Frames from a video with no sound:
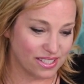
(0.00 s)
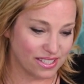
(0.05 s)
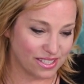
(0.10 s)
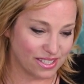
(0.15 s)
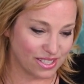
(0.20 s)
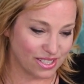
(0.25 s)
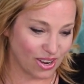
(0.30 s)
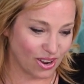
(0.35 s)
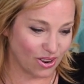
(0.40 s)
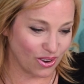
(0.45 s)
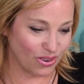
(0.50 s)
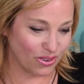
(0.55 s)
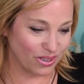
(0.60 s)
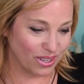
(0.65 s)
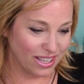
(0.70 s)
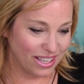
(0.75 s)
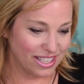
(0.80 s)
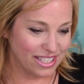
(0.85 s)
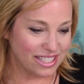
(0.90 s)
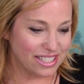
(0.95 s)
So
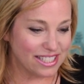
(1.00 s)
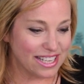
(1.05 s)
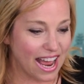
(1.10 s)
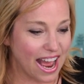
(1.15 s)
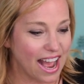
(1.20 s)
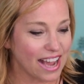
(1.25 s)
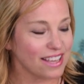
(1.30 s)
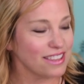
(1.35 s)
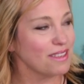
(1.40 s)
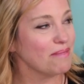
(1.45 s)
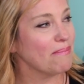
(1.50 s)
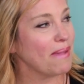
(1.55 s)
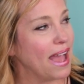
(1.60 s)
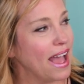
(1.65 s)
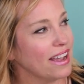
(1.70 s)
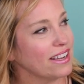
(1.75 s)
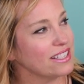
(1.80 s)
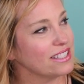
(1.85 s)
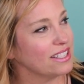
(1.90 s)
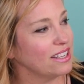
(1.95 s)
Zach the Mac
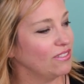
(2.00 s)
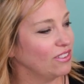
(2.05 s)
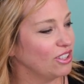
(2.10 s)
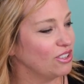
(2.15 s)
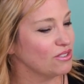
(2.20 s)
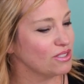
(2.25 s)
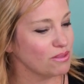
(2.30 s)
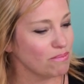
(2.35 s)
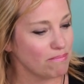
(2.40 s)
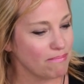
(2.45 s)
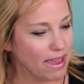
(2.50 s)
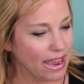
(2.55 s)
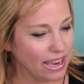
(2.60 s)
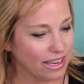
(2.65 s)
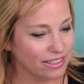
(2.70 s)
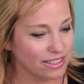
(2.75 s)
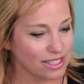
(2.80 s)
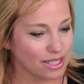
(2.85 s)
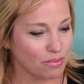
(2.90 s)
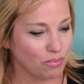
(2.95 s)
is giving you some
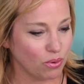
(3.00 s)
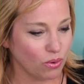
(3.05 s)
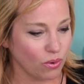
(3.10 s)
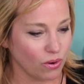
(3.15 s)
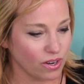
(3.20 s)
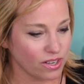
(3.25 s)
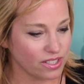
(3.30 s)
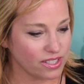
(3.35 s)
man support.